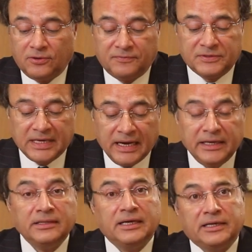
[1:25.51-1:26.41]
of
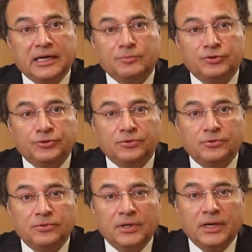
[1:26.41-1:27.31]
signing that
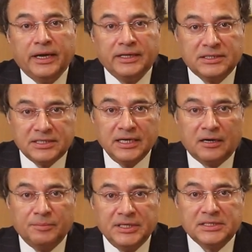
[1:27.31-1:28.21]
MOU in
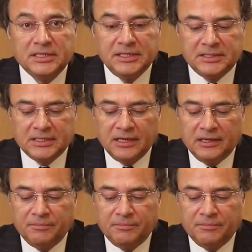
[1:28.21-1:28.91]
CRBC's